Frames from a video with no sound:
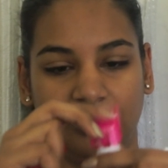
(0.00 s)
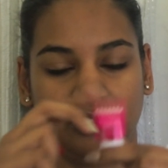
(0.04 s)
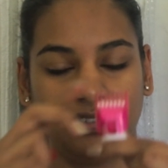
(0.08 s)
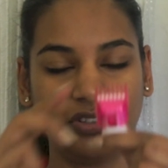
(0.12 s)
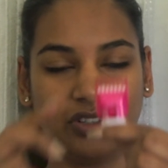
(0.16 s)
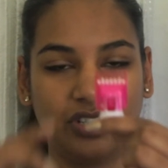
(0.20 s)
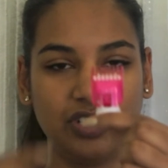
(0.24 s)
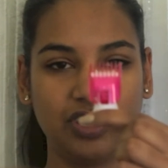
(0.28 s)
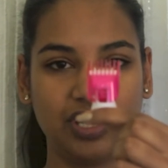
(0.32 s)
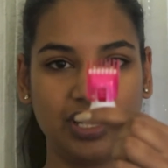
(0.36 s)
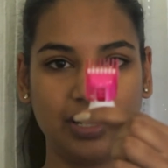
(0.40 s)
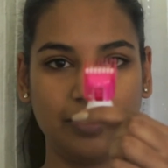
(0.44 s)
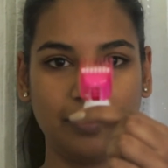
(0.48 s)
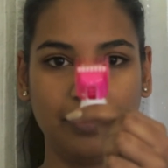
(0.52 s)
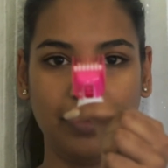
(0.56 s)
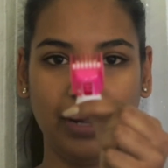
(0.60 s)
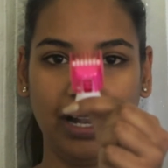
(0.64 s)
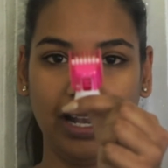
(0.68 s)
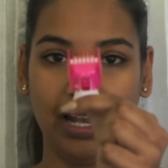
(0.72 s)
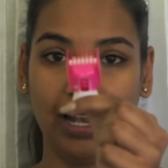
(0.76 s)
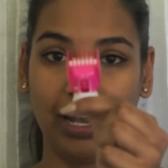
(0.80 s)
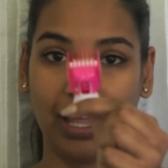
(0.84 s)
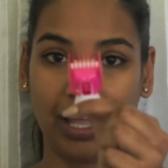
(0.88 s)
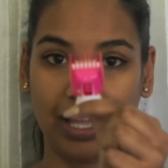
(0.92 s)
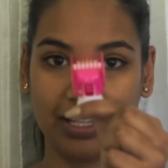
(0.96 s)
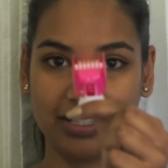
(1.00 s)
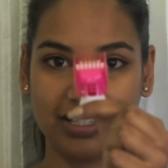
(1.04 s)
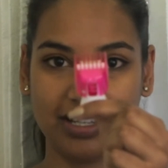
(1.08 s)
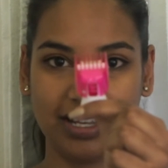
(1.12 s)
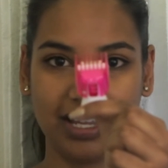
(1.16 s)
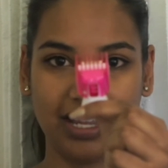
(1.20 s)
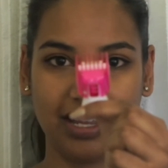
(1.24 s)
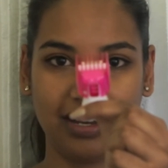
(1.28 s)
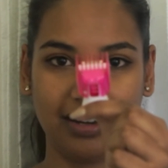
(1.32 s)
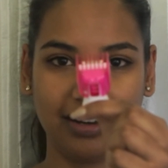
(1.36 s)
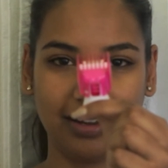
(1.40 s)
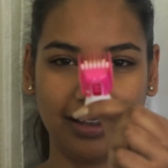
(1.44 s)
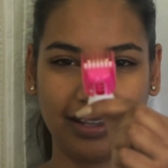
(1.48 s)
to trim larger
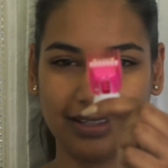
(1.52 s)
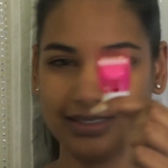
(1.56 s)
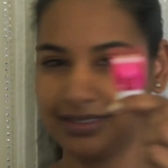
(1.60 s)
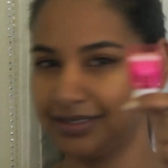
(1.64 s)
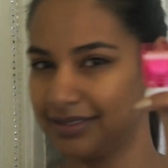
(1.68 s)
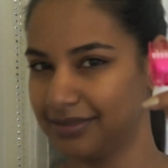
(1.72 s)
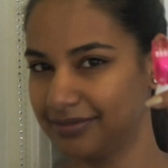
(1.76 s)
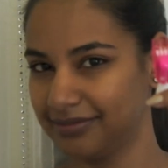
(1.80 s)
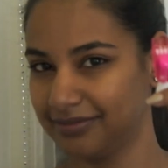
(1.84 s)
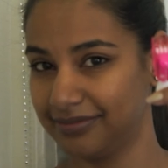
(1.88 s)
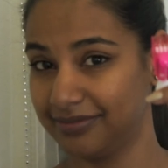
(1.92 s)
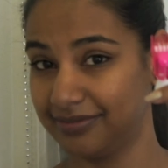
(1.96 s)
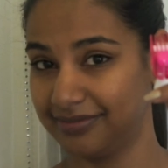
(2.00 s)
areas.